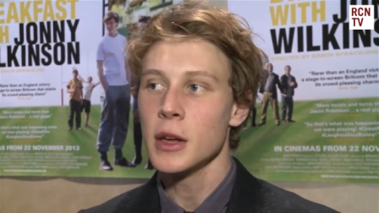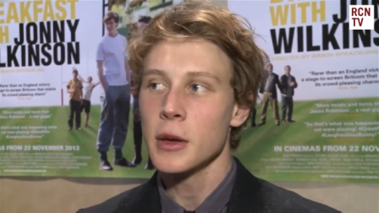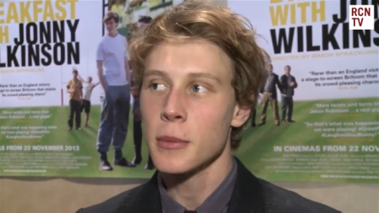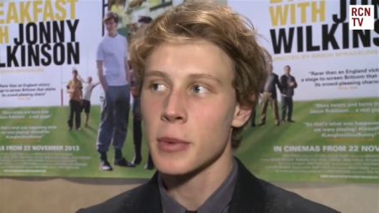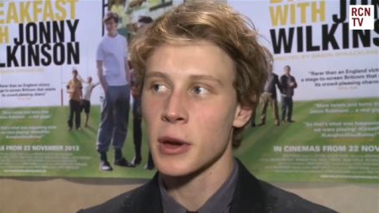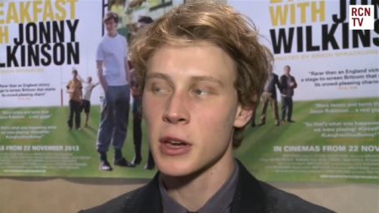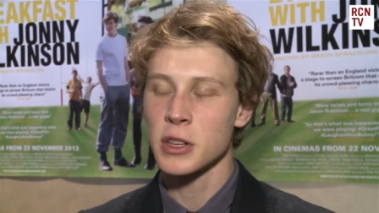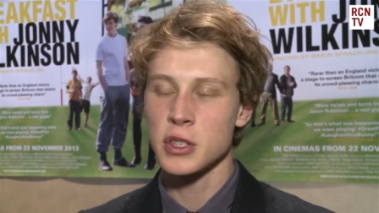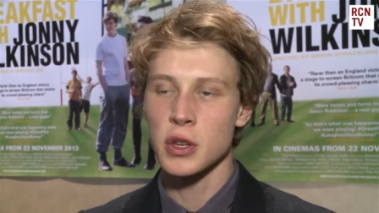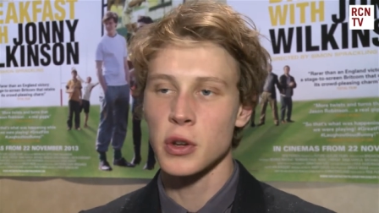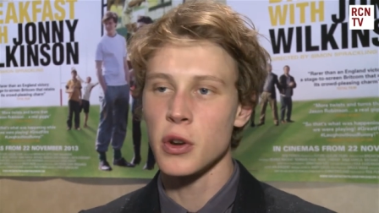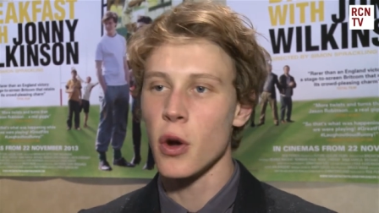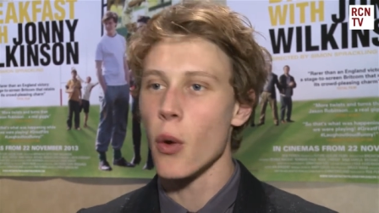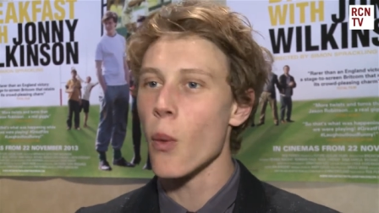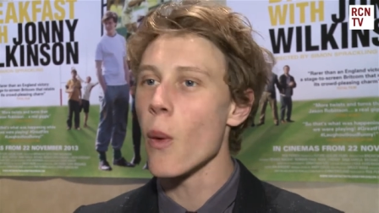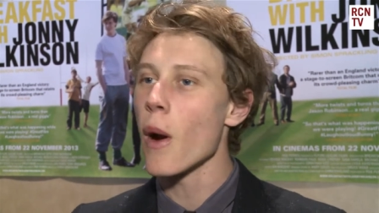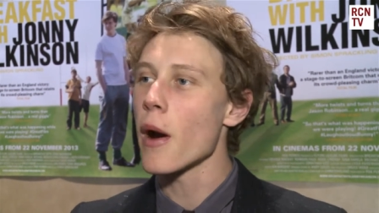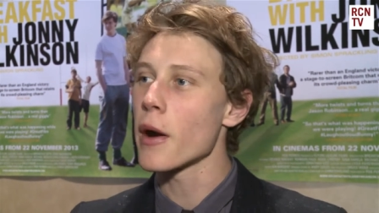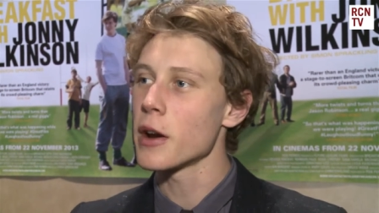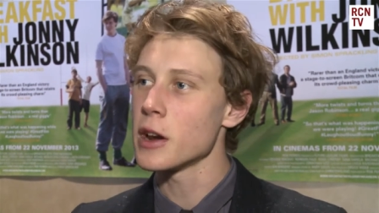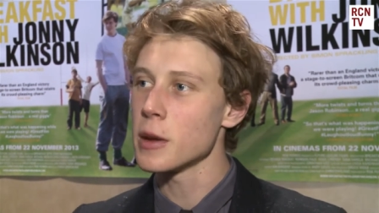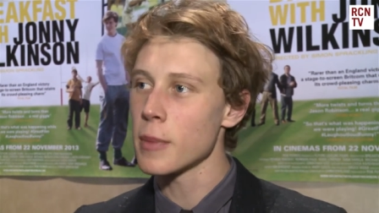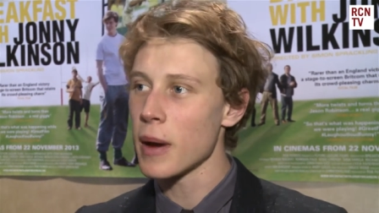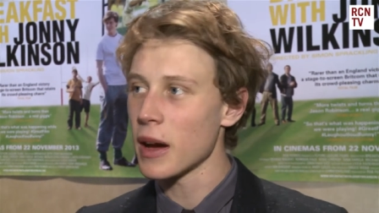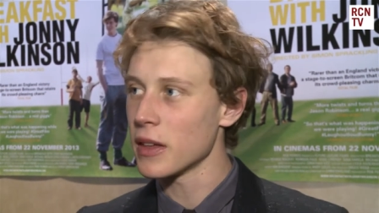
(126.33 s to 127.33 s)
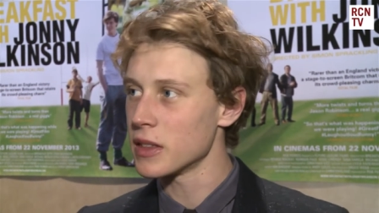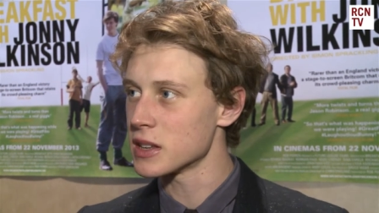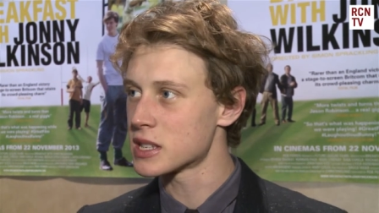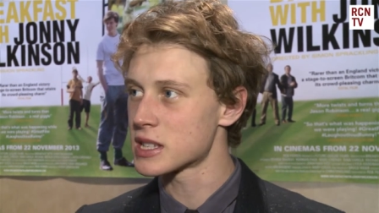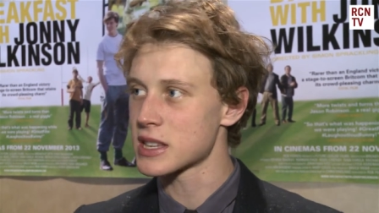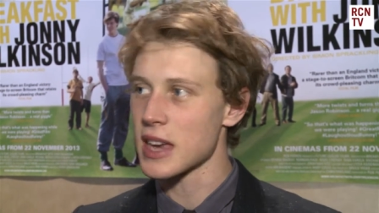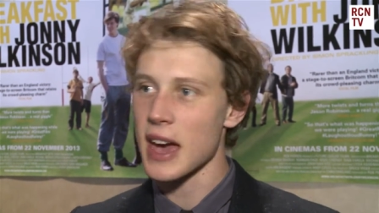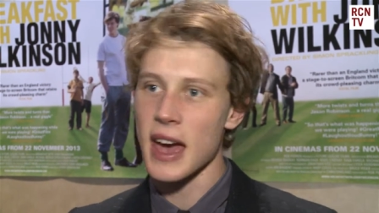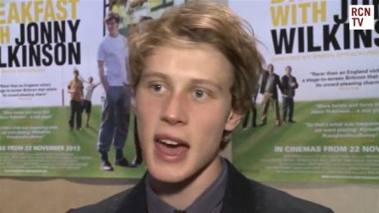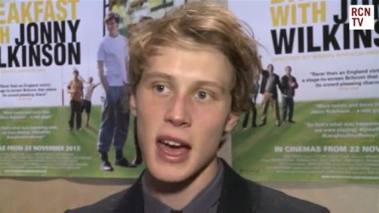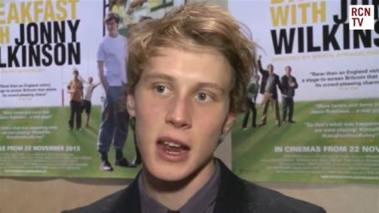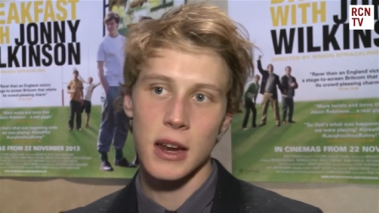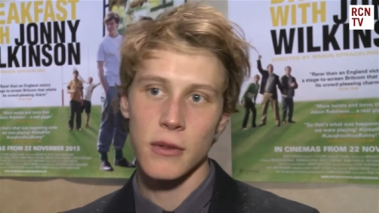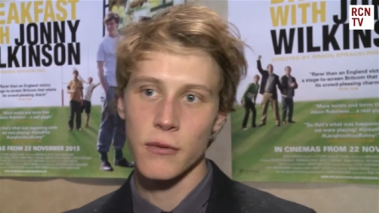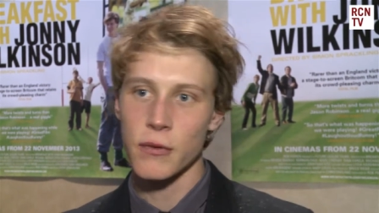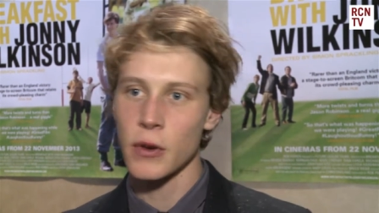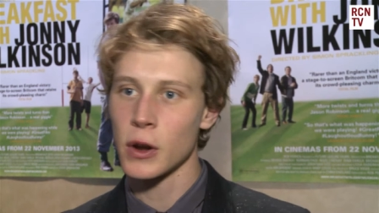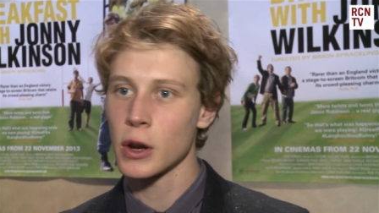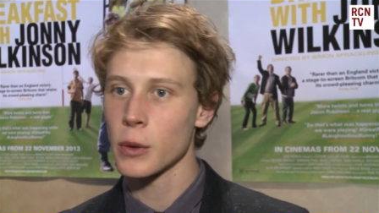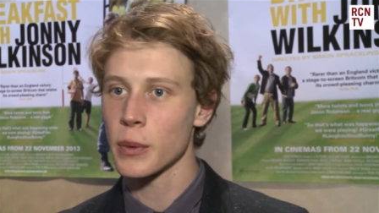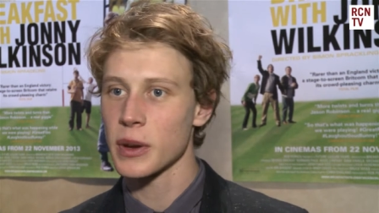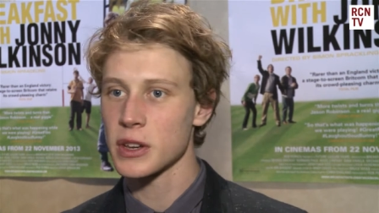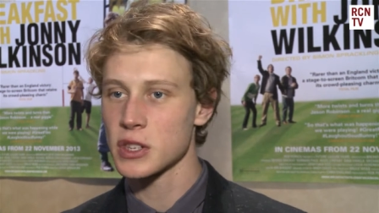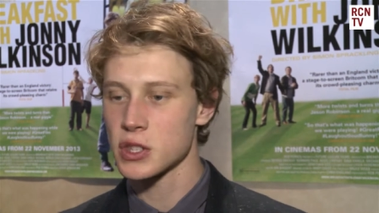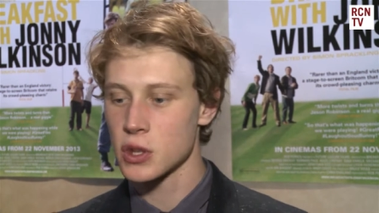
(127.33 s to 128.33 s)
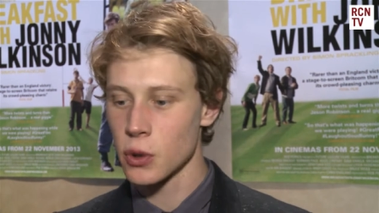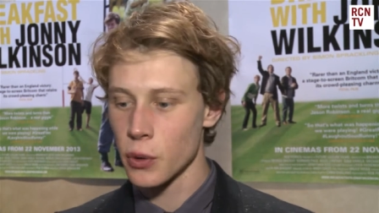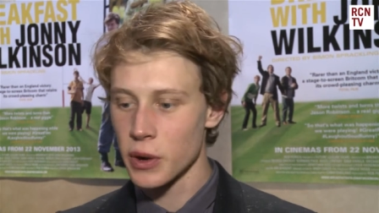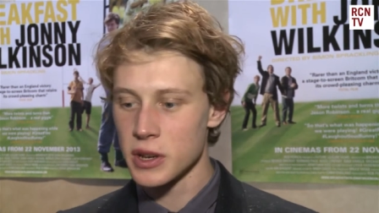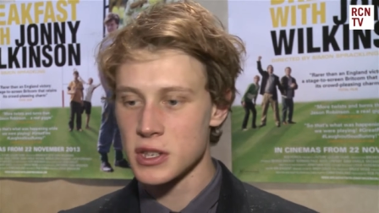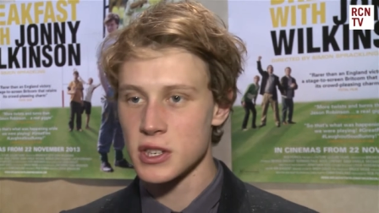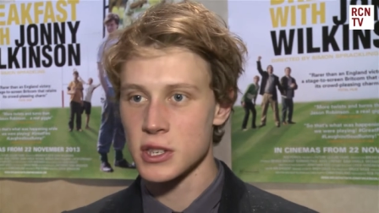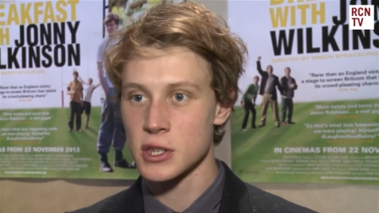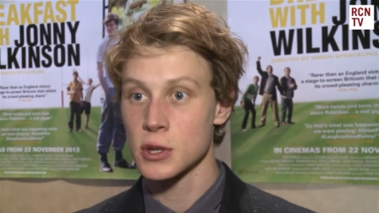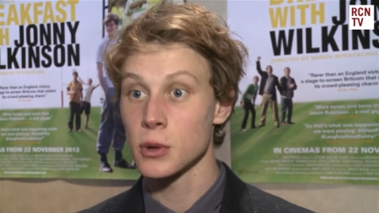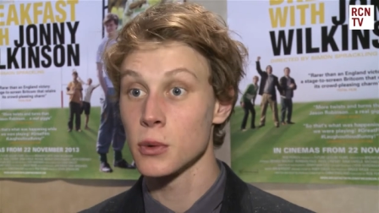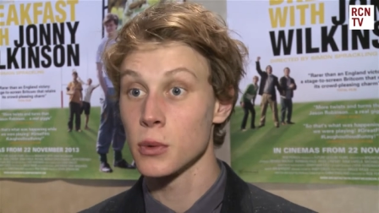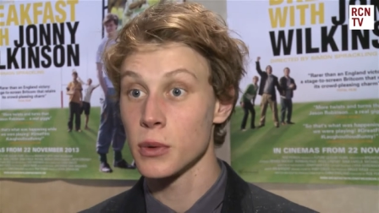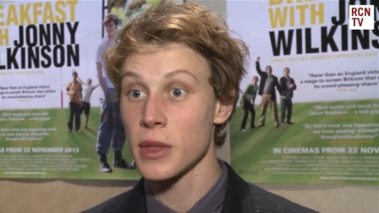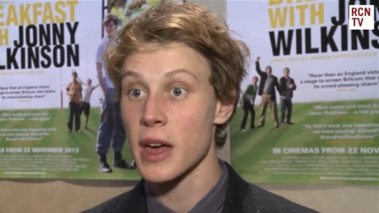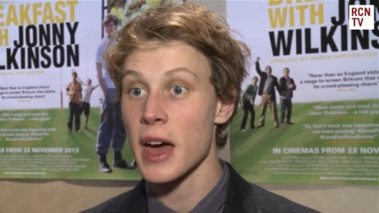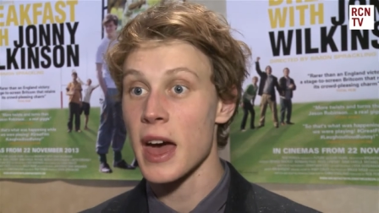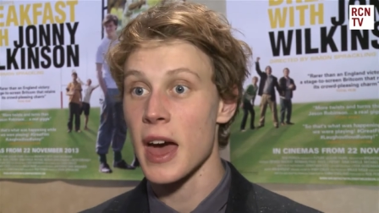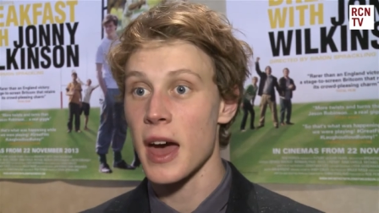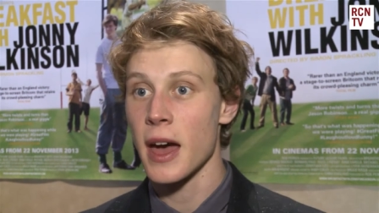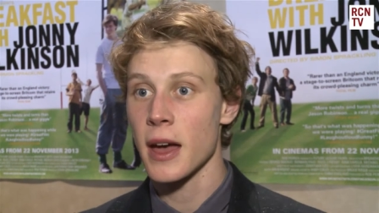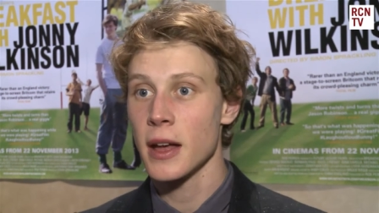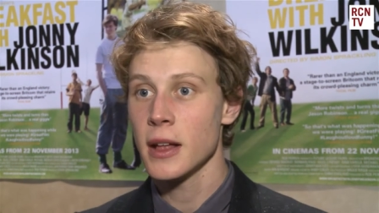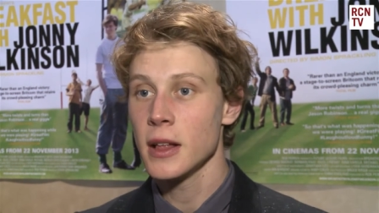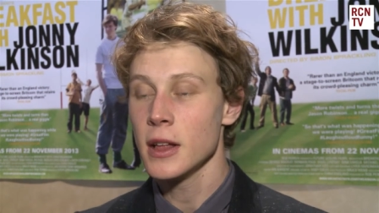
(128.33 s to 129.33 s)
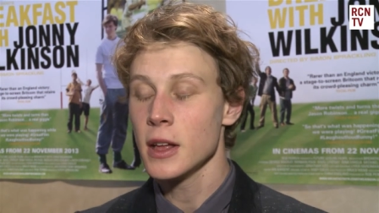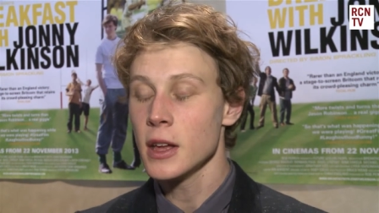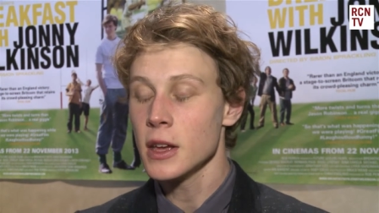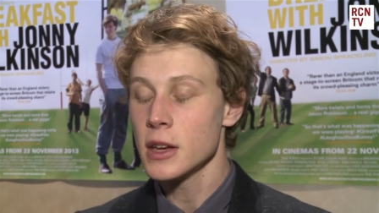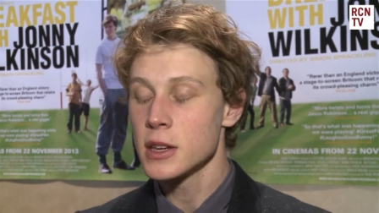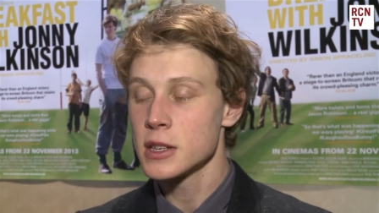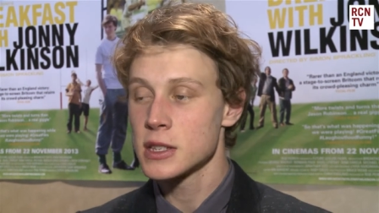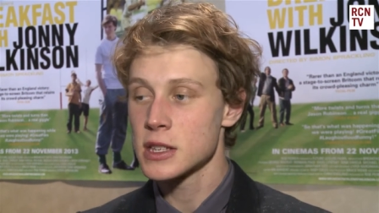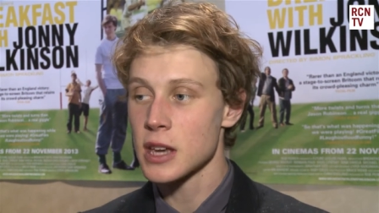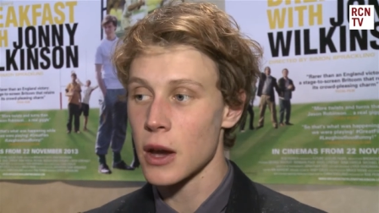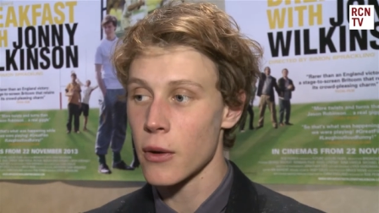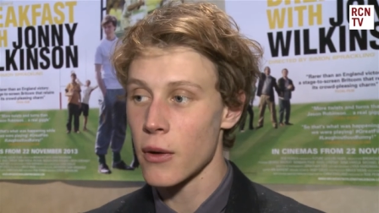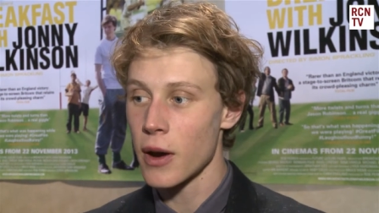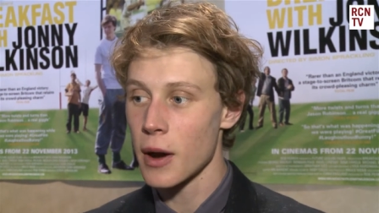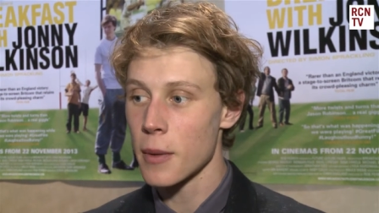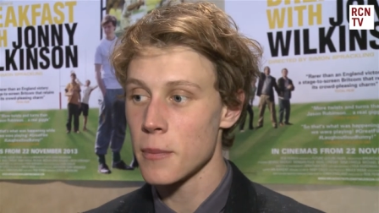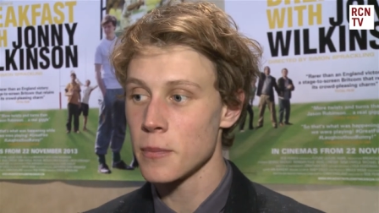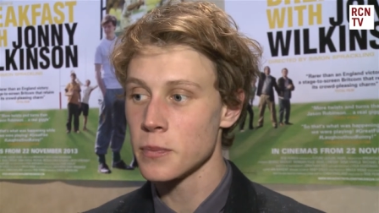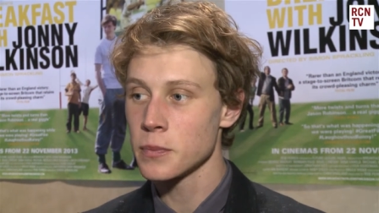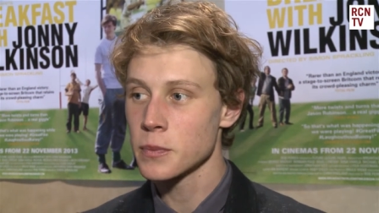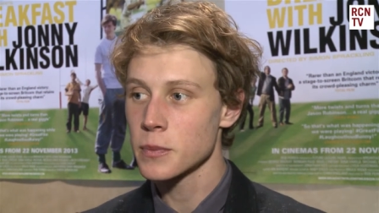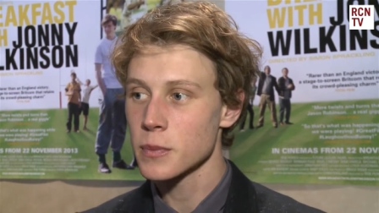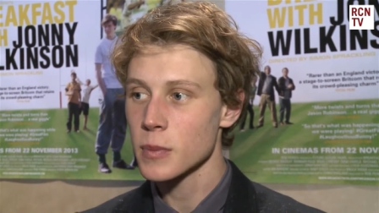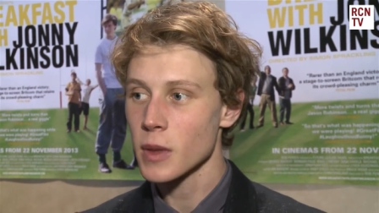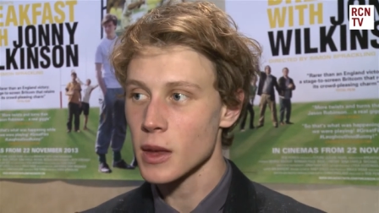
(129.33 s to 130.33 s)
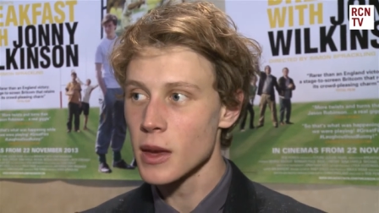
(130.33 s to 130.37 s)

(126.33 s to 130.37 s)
because you're not worried about the scale and following stories it's all there so um,